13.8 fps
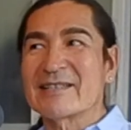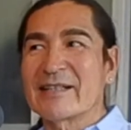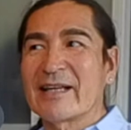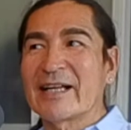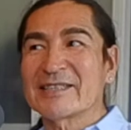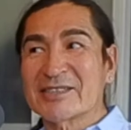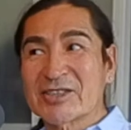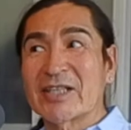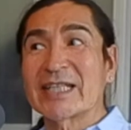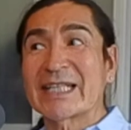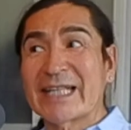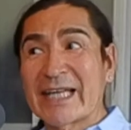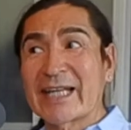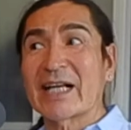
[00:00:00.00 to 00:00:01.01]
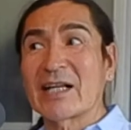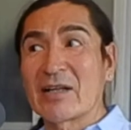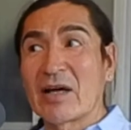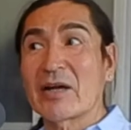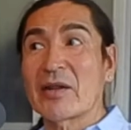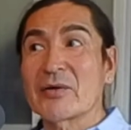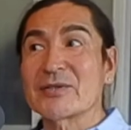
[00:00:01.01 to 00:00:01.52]
I started getting a
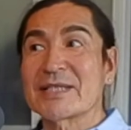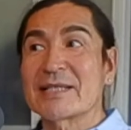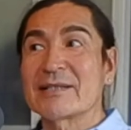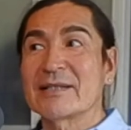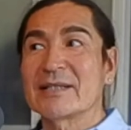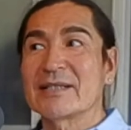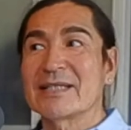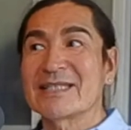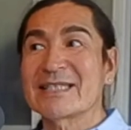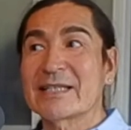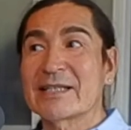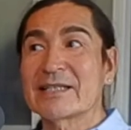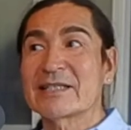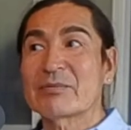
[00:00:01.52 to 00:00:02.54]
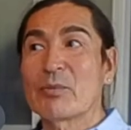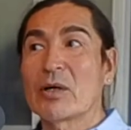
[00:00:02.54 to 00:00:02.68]
lot of those incidents